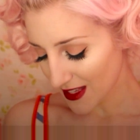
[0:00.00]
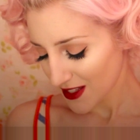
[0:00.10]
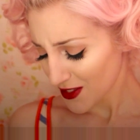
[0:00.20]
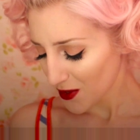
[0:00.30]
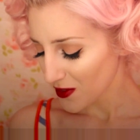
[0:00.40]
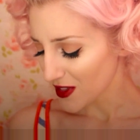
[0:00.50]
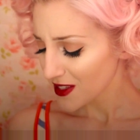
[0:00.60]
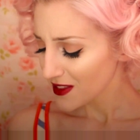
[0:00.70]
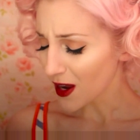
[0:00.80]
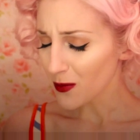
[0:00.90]
So
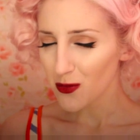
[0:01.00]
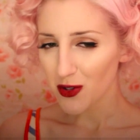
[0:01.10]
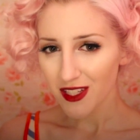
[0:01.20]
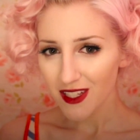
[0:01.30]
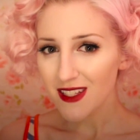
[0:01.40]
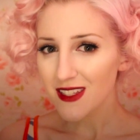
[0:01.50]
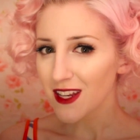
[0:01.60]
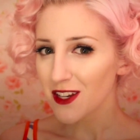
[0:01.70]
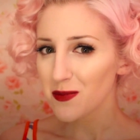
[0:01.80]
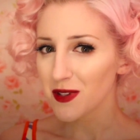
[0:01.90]
I'm really
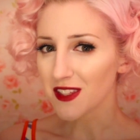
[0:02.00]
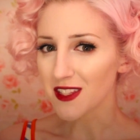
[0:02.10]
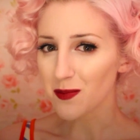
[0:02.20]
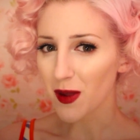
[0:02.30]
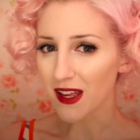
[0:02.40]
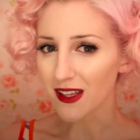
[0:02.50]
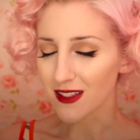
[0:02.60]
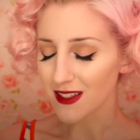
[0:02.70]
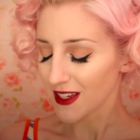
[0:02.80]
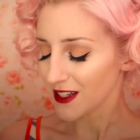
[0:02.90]
excited about these
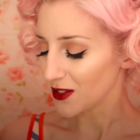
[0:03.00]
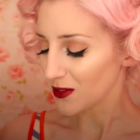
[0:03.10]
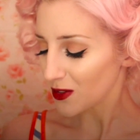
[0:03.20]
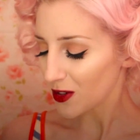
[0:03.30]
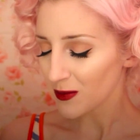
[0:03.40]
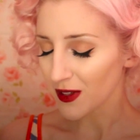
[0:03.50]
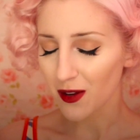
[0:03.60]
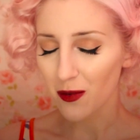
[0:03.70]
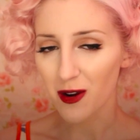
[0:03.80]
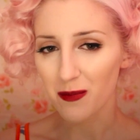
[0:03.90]
pants. I don't
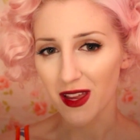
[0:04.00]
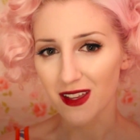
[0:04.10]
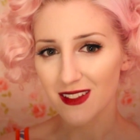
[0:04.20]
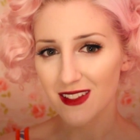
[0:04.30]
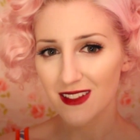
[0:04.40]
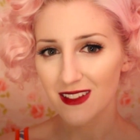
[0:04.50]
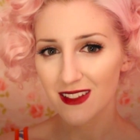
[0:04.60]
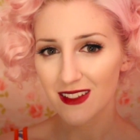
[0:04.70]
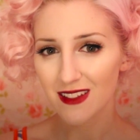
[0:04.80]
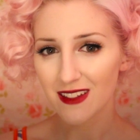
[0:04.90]
normally wear pants.
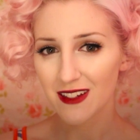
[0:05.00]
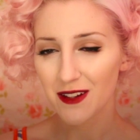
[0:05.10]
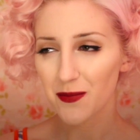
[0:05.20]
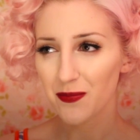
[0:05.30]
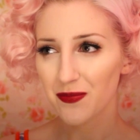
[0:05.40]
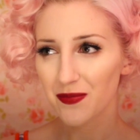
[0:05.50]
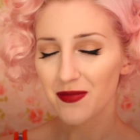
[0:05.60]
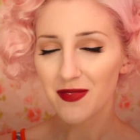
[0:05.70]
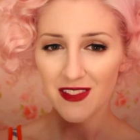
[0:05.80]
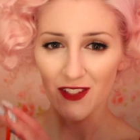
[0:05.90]

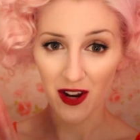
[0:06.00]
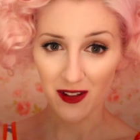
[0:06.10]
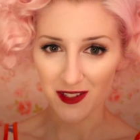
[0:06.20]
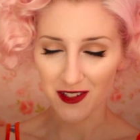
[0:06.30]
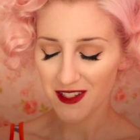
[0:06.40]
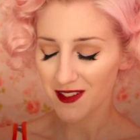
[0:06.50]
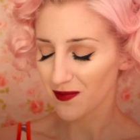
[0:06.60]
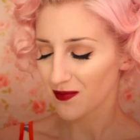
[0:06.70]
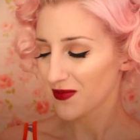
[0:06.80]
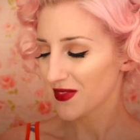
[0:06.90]
Trousers.
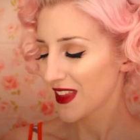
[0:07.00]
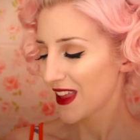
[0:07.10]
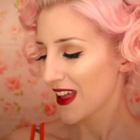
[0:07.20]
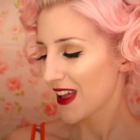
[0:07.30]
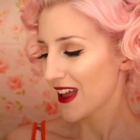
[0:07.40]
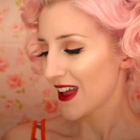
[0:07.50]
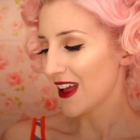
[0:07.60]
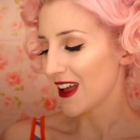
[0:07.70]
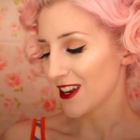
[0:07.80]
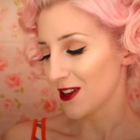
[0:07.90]

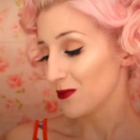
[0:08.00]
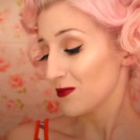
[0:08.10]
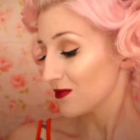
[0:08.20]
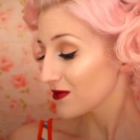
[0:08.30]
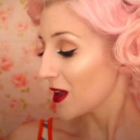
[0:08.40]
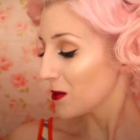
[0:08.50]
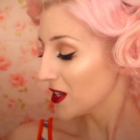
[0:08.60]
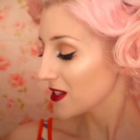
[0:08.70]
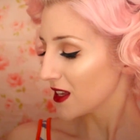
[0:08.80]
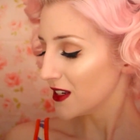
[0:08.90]
And I'm I'm
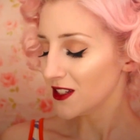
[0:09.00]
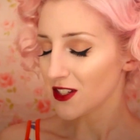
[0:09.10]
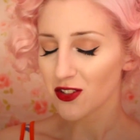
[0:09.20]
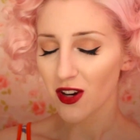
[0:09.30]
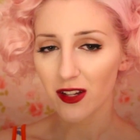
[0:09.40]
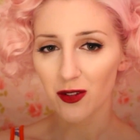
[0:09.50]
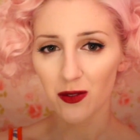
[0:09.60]
excited to try to